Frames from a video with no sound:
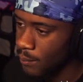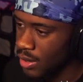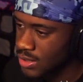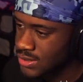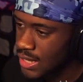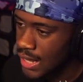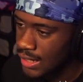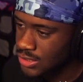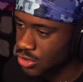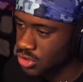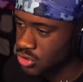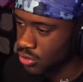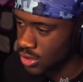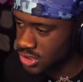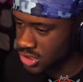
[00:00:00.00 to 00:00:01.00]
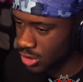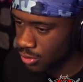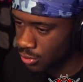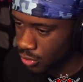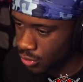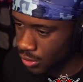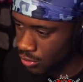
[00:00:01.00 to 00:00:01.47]
mouse. Let's go to our
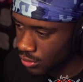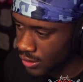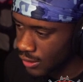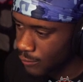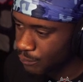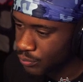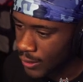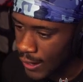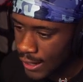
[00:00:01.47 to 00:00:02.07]
general real quick, okay?